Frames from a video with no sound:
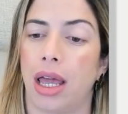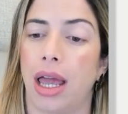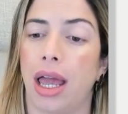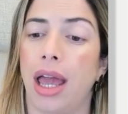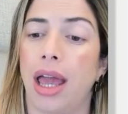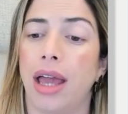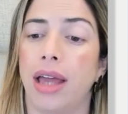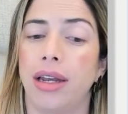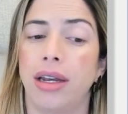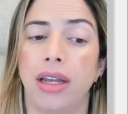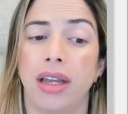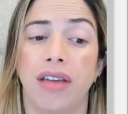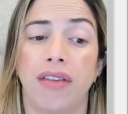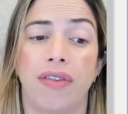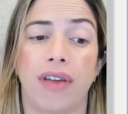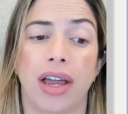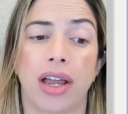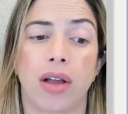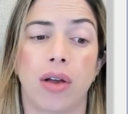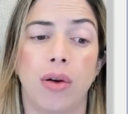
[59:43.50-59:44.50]
And
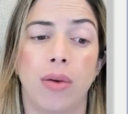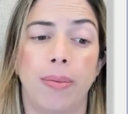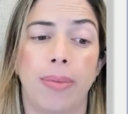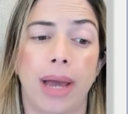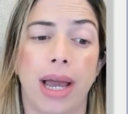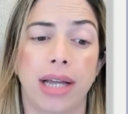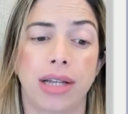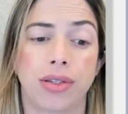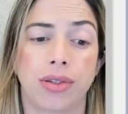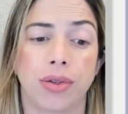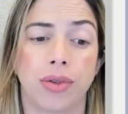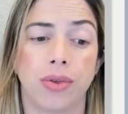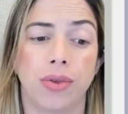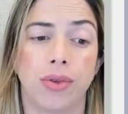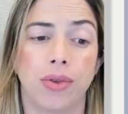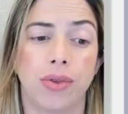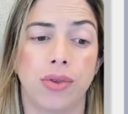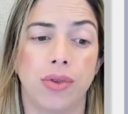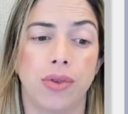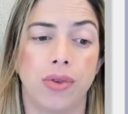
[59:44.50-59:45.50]
if I go back
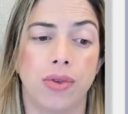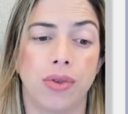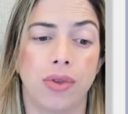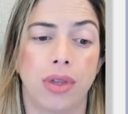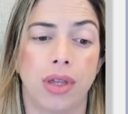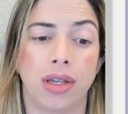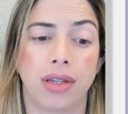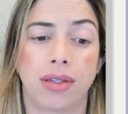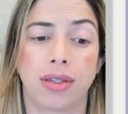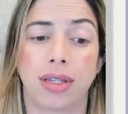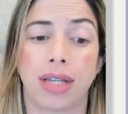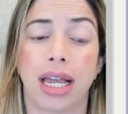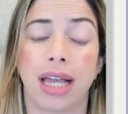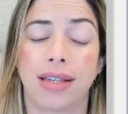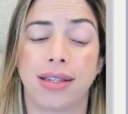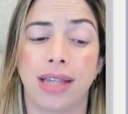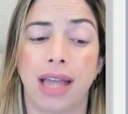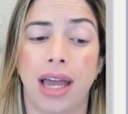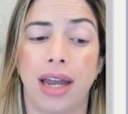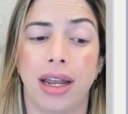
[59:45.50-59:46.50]
to the
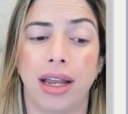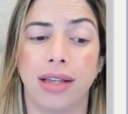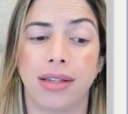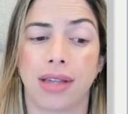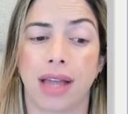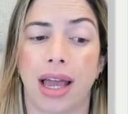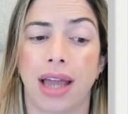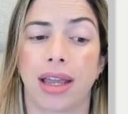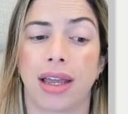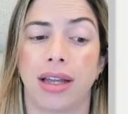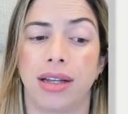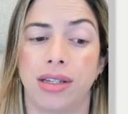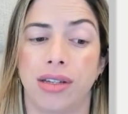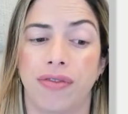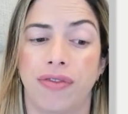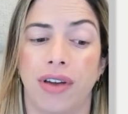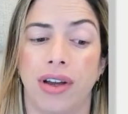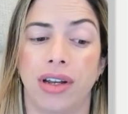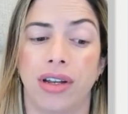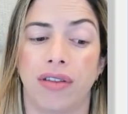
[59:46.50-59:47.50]
settings, I can
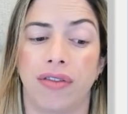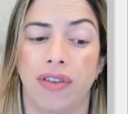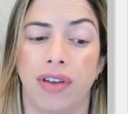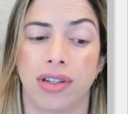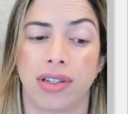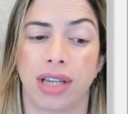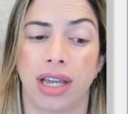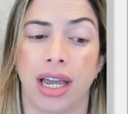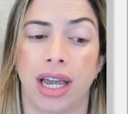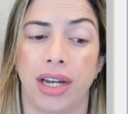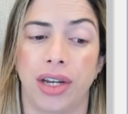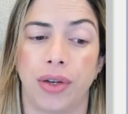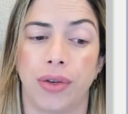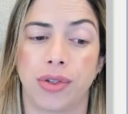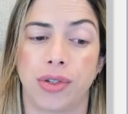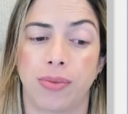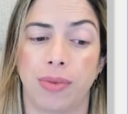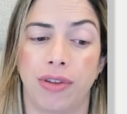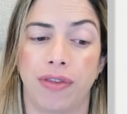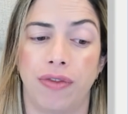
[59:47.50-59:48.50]
define the font I had
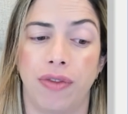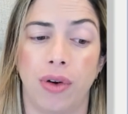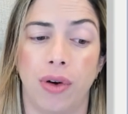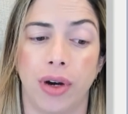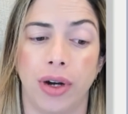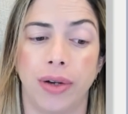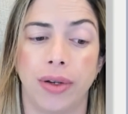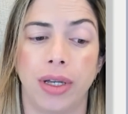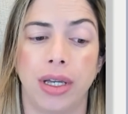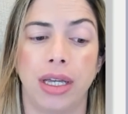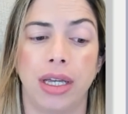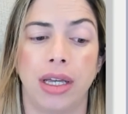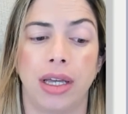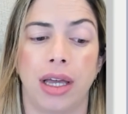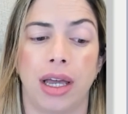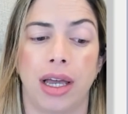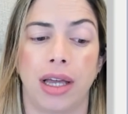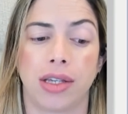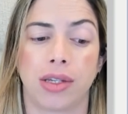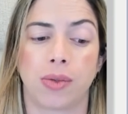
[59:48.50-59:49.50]
used before
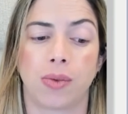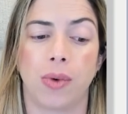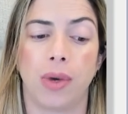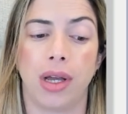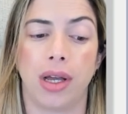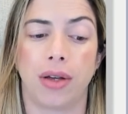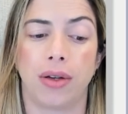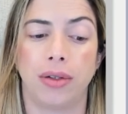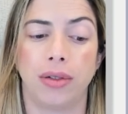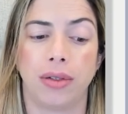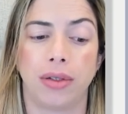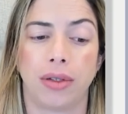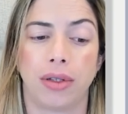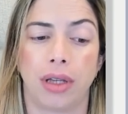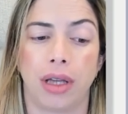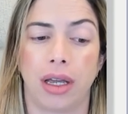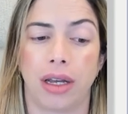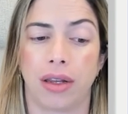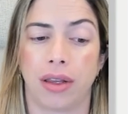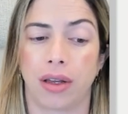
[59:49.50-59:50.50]
as well,
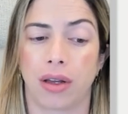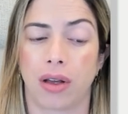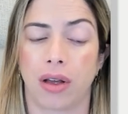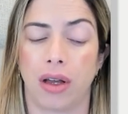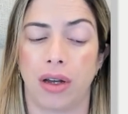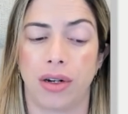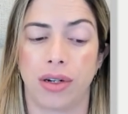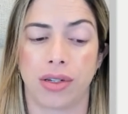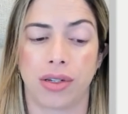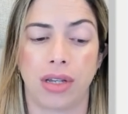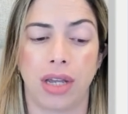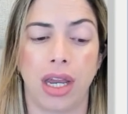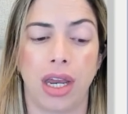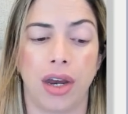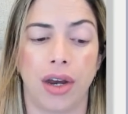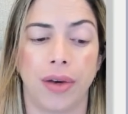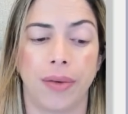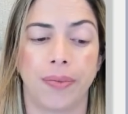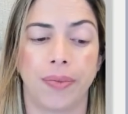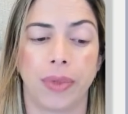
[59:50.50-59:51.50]
and the colors
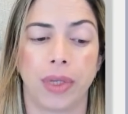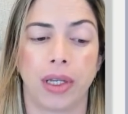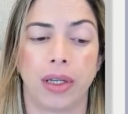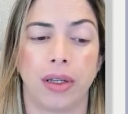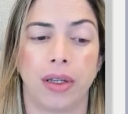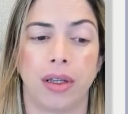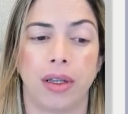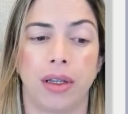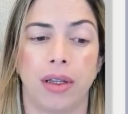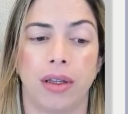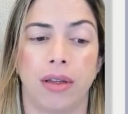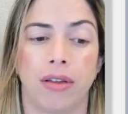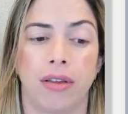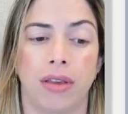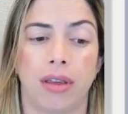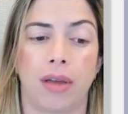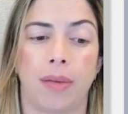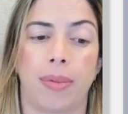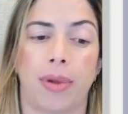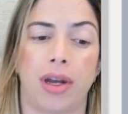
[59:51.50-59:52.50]
here.
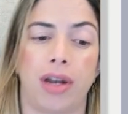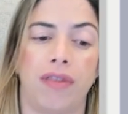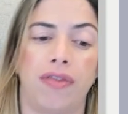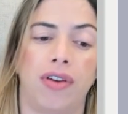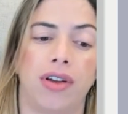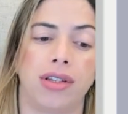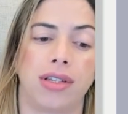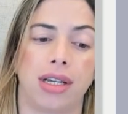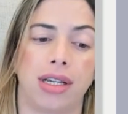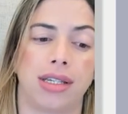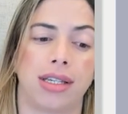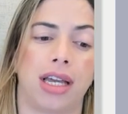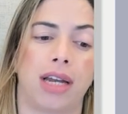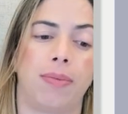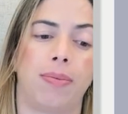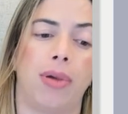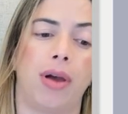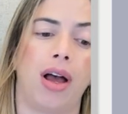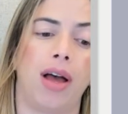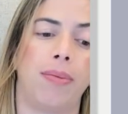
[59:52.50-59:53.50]
The body font I
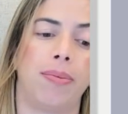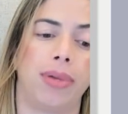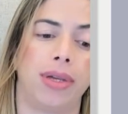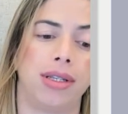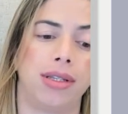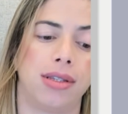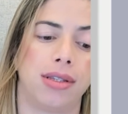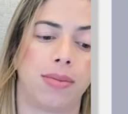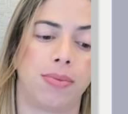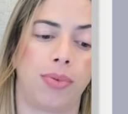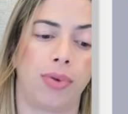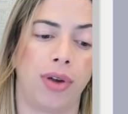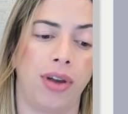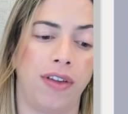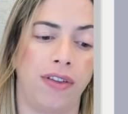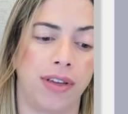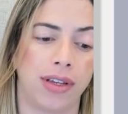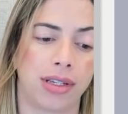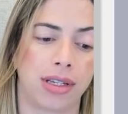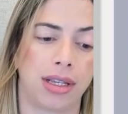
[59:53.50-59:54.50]
said Poppins
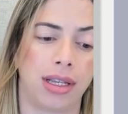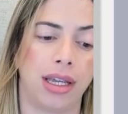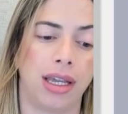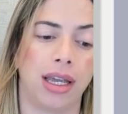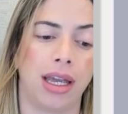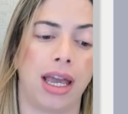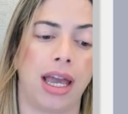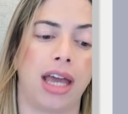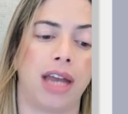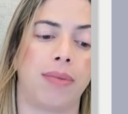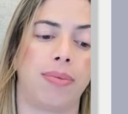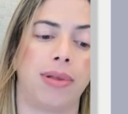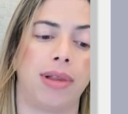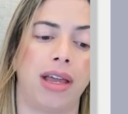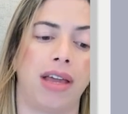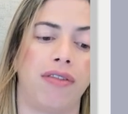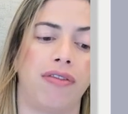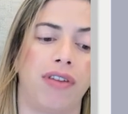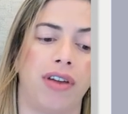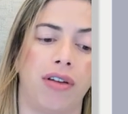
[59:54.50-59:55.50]
previously, and
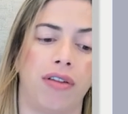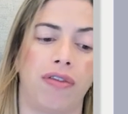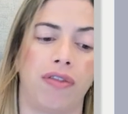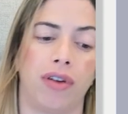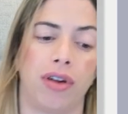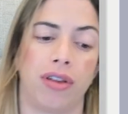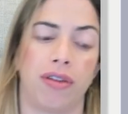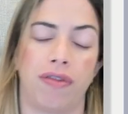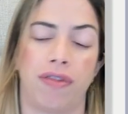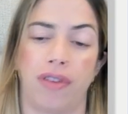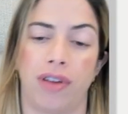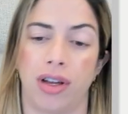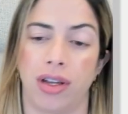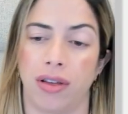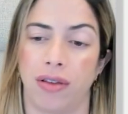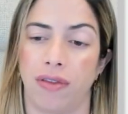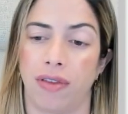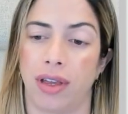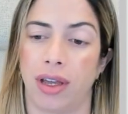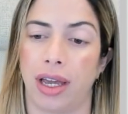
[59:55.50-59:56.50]
Playfair for
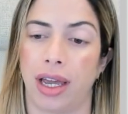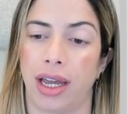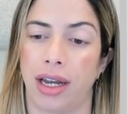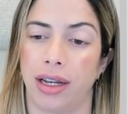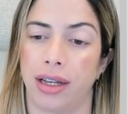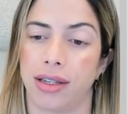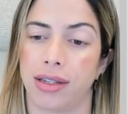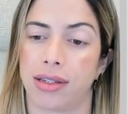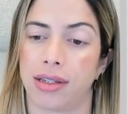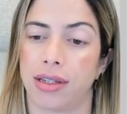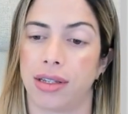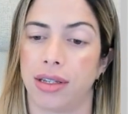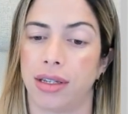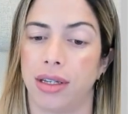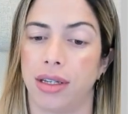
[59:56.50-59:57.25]
the headings.